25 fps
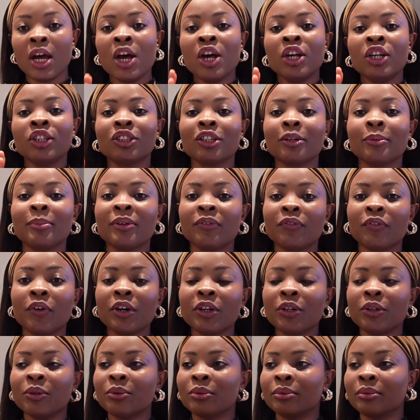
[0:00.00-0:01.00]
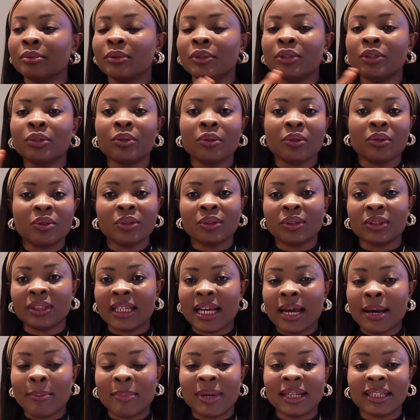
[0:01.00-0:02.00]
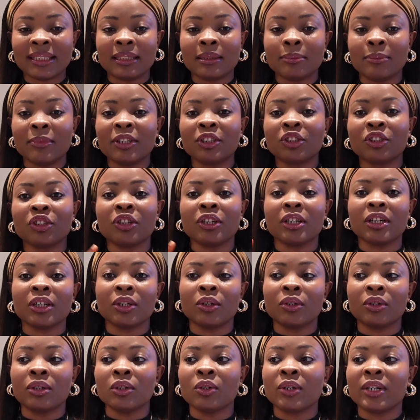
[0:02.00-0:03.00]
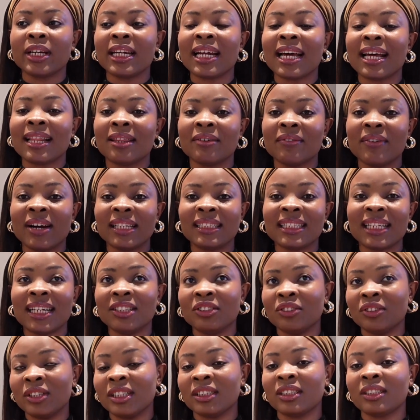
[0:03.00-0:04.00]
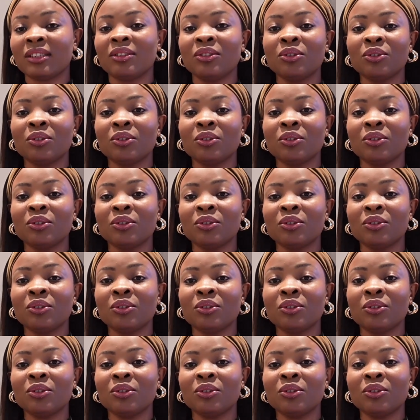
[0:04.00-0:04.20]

So before you go to the embassy, make sure you're looking at the right address.